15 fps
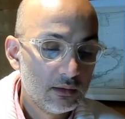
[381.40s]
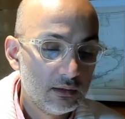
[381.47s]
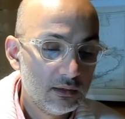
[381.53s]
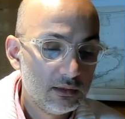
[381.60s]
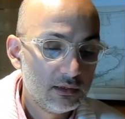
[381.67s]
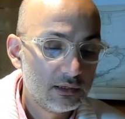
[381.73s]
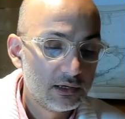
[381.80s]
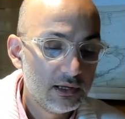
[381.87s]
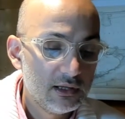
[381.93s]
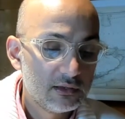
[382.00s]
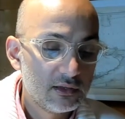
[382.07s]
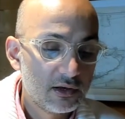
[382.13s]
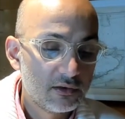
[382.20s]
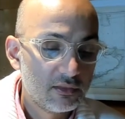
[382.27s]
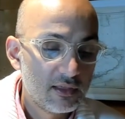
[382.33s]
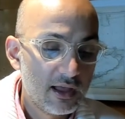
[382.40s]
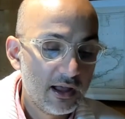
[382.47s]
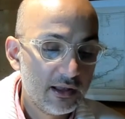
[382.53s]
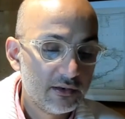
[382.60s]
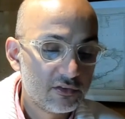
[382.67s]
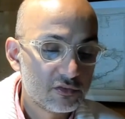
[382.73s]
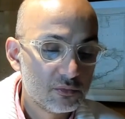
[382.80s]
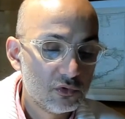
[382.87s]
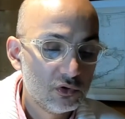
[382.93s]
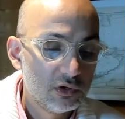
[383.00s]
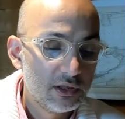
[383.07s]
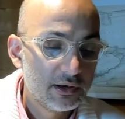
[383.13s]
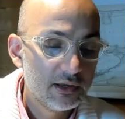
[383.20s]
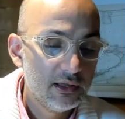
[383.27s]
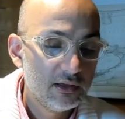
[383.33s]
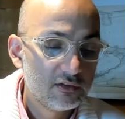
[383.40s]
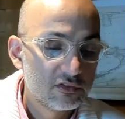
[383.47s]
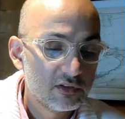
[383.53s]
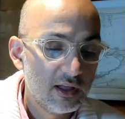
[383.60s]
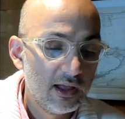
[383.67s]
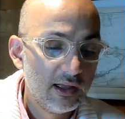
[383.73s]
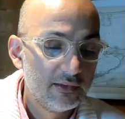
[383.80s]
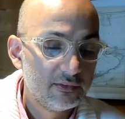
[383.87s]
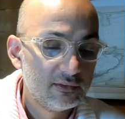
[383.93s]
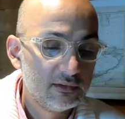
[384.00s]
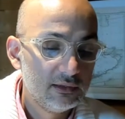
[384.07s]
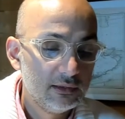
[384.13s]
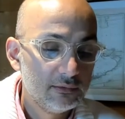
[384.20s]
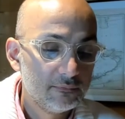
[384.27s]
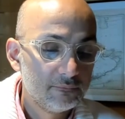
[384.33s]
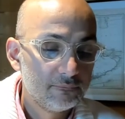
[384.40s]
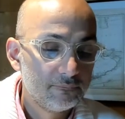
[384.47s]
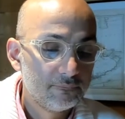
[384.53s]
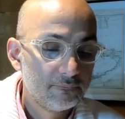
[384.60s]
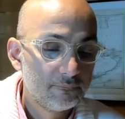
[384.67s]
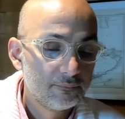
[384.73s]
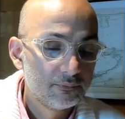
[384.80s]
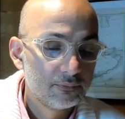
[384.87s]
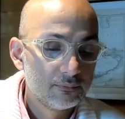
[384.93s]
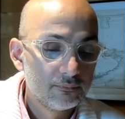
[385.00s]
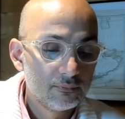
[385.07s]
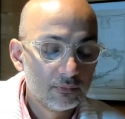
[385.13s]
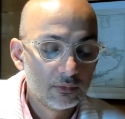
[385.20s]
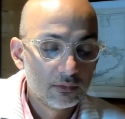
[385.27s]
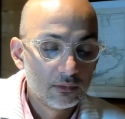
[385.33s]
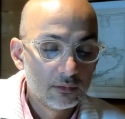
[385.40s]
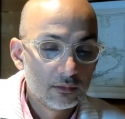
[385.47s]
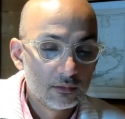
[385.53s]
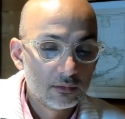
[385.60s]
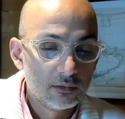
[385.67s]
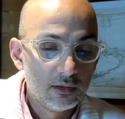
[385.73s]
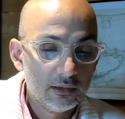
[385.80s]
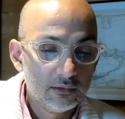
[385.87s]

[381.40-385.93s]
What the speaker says: greater than smaller x and t, right?